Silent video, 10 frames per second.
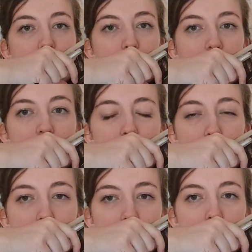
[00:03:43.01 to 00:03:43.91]
fine
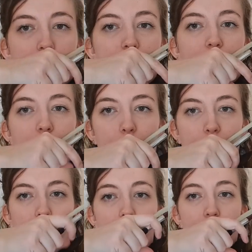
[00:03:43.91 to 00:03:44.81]
tuner a
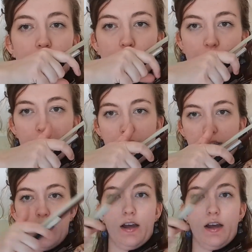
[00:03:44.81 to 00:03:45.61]
couple of turns,